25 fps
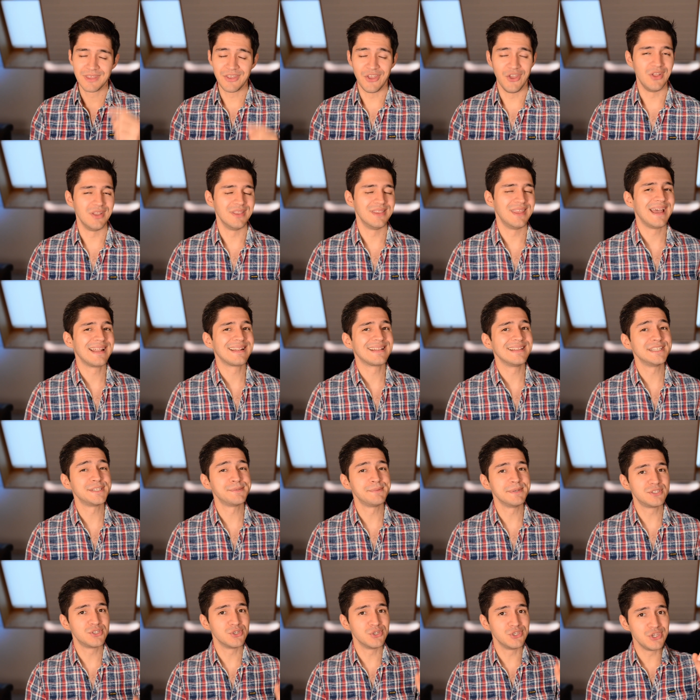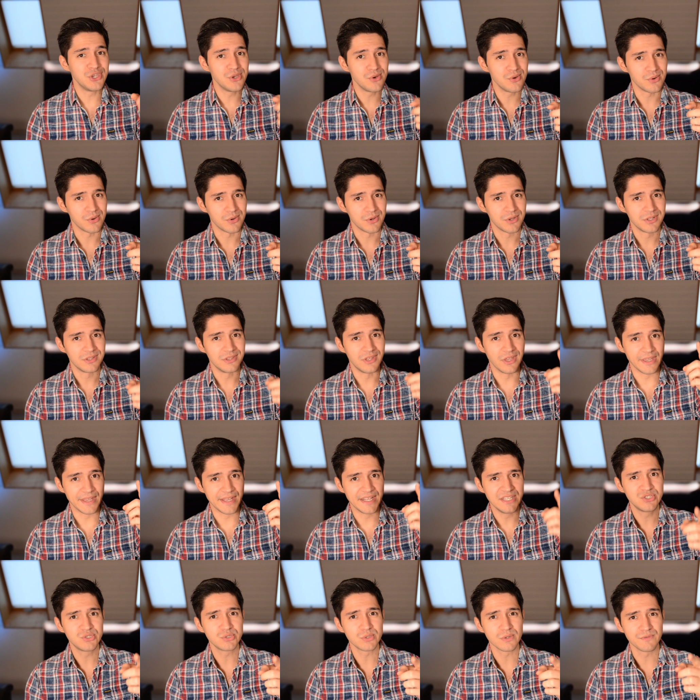And that leads me to you, the
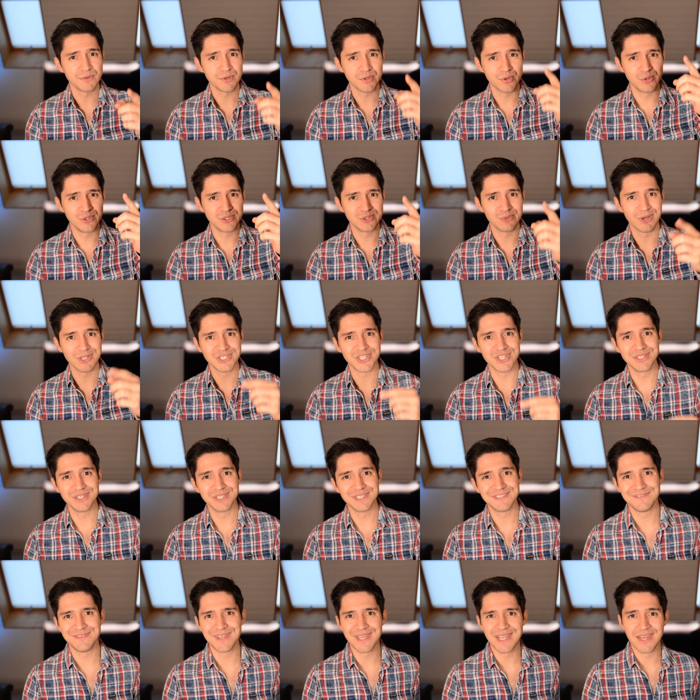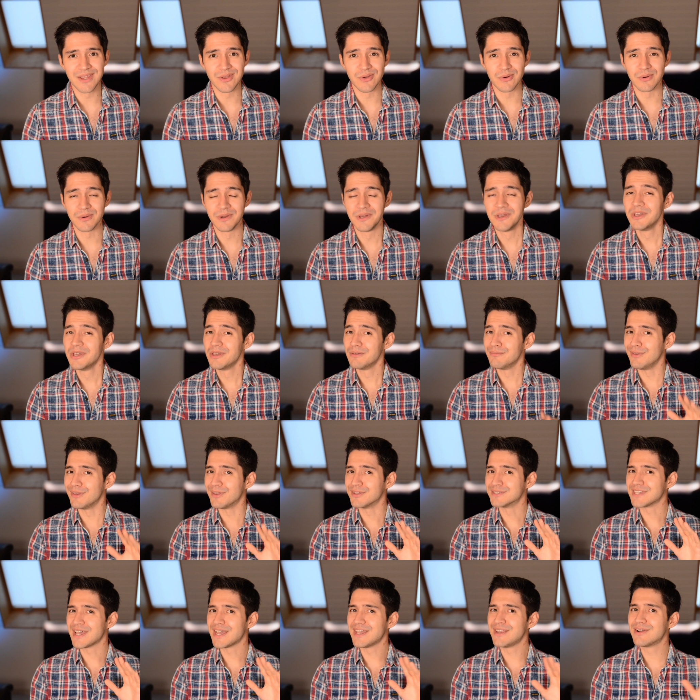introvert who's watching this video,
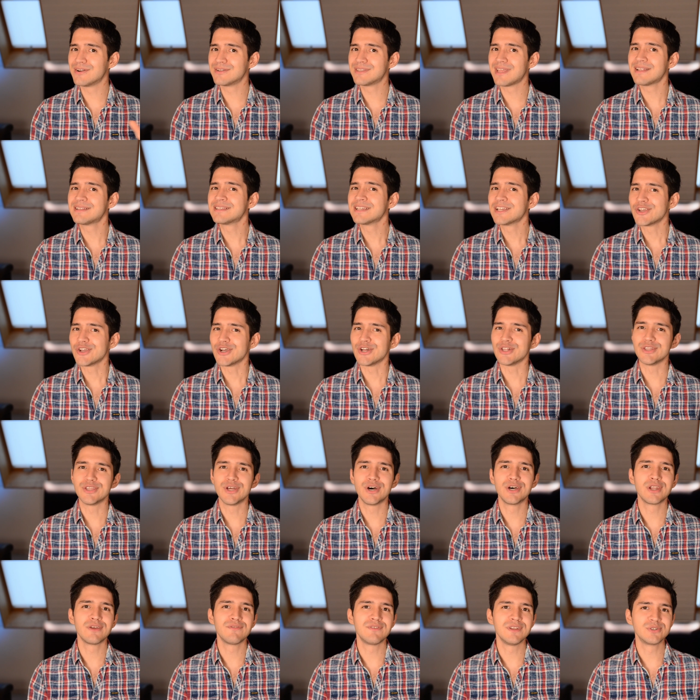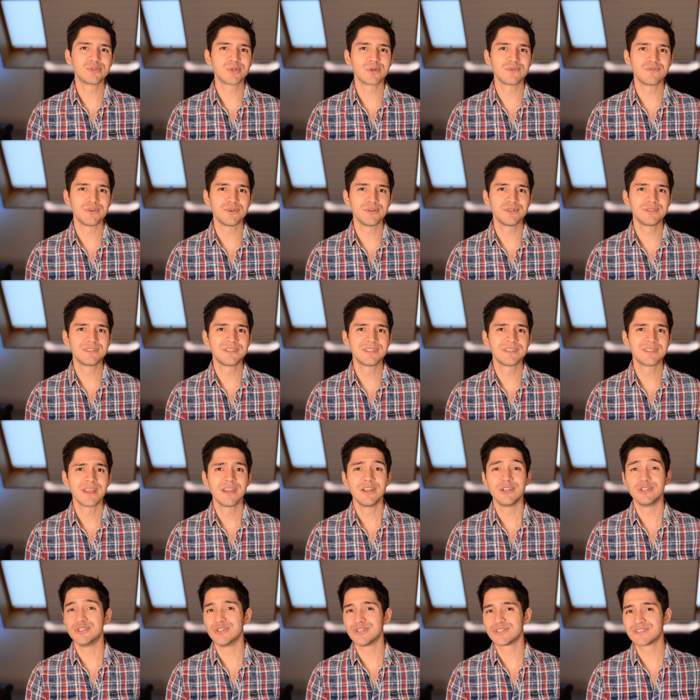because I know that a lot of introverts,
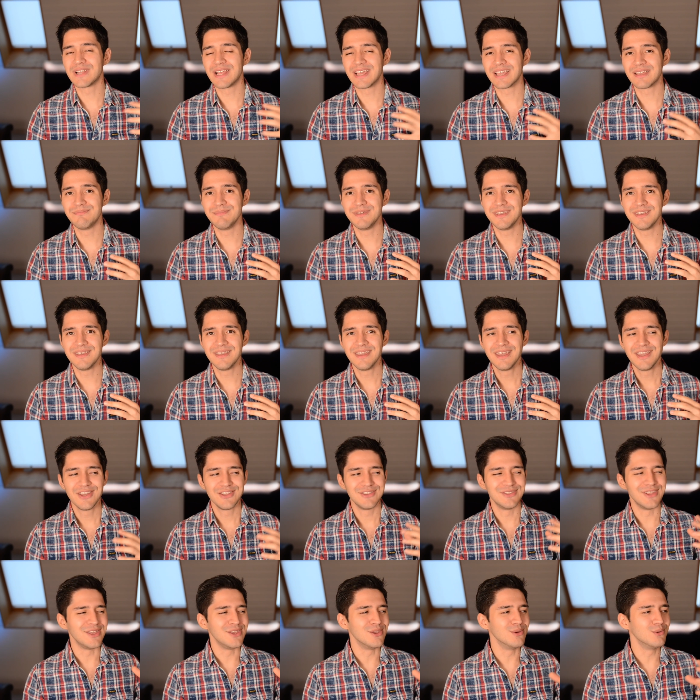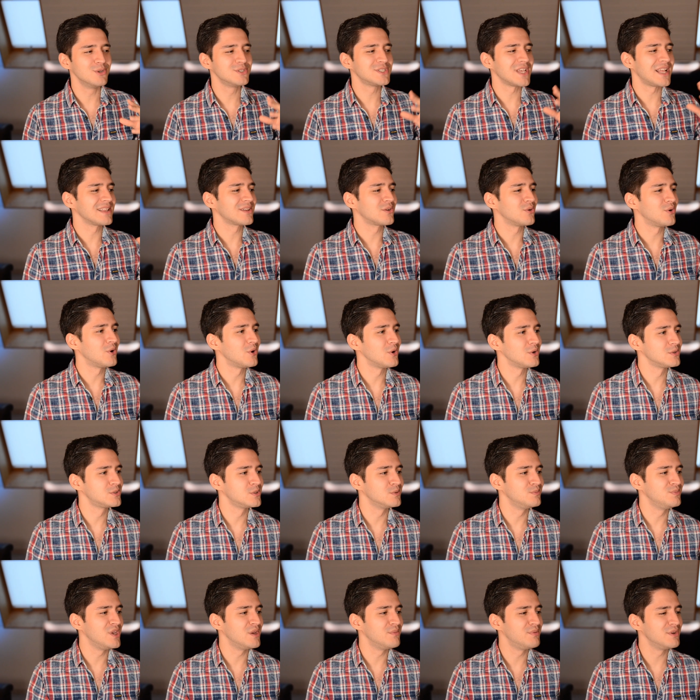just like me, they use alcohol to
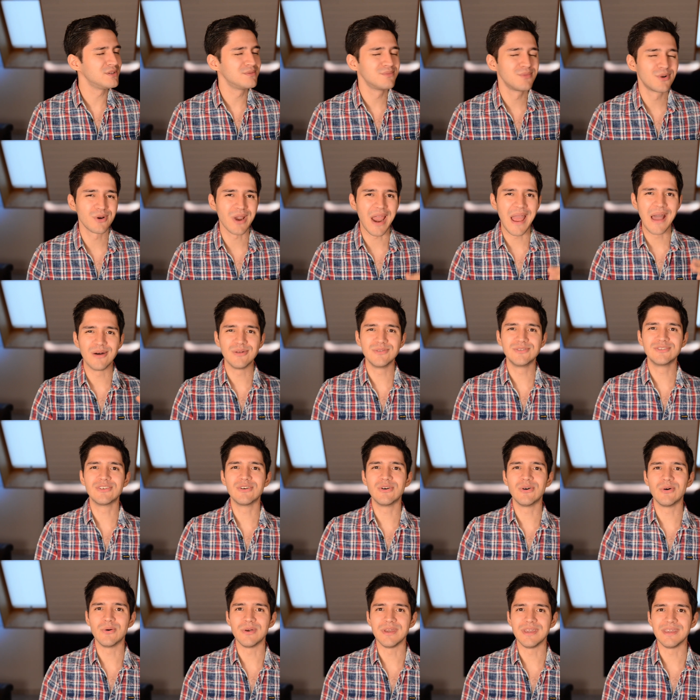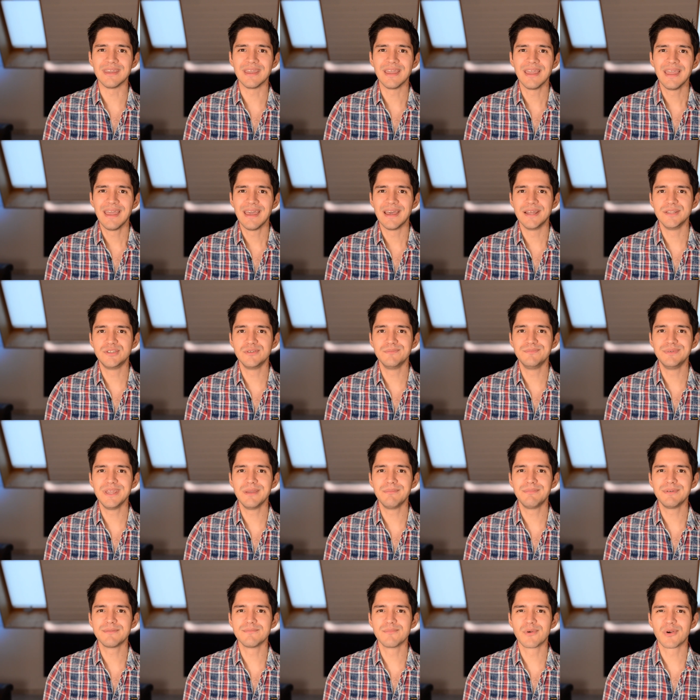be a bit more outgoing and to be a
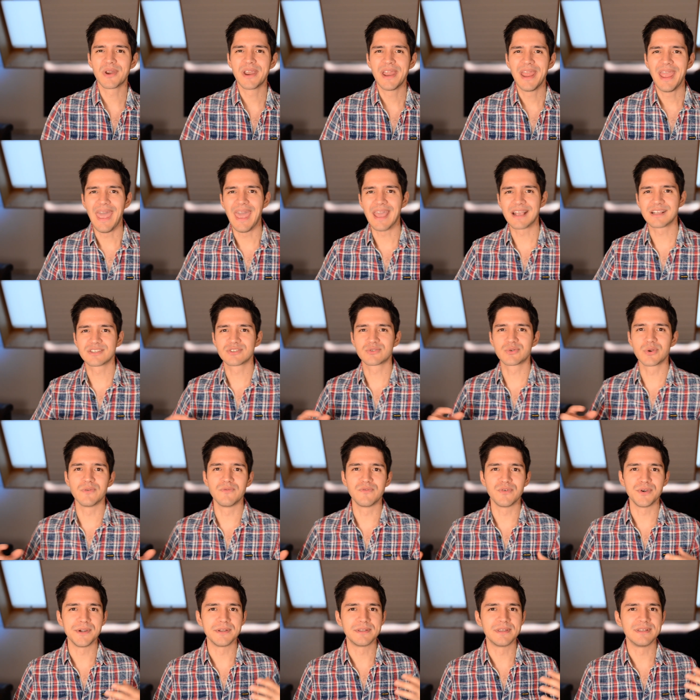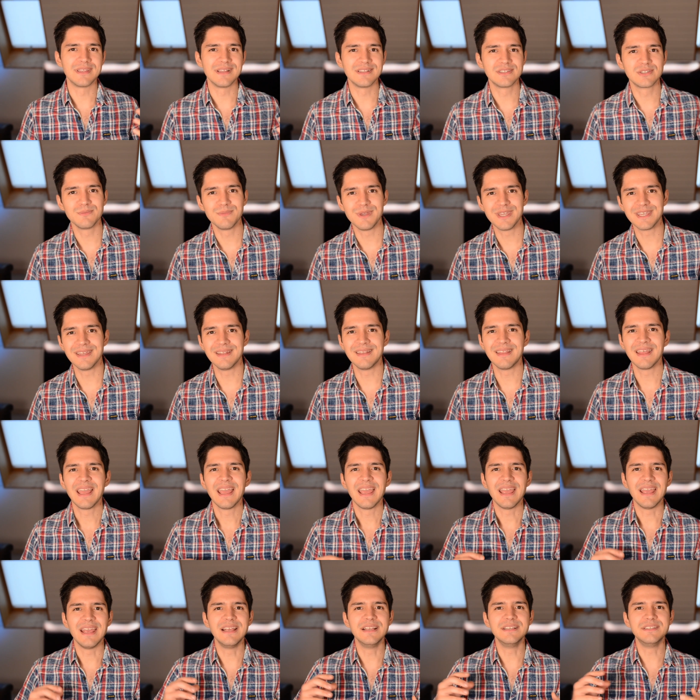bit more extroverted and to make it
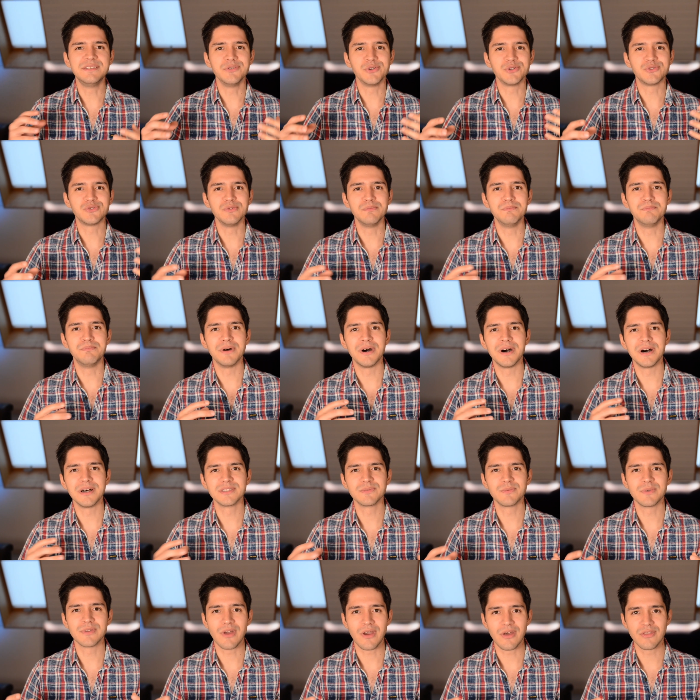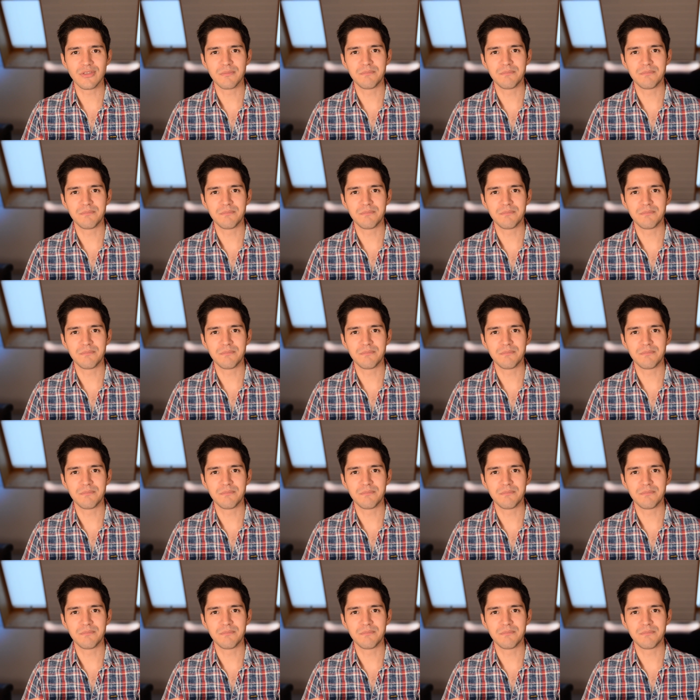easier to bond with other